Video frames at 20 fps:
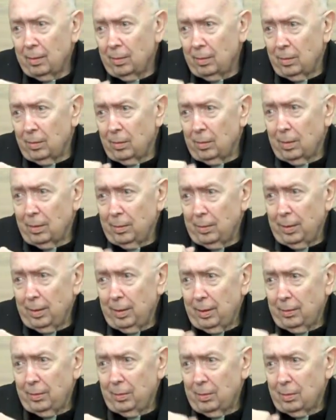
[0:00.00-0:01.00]
You know what I mean?
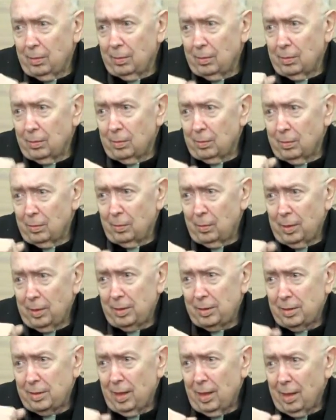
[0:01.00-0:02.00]
If you don't
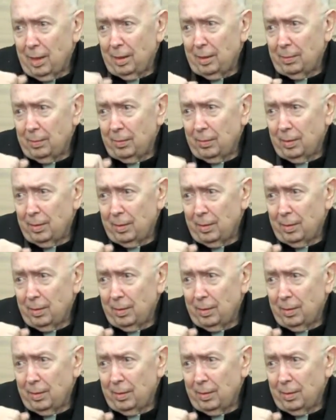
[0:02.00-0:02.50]
waste time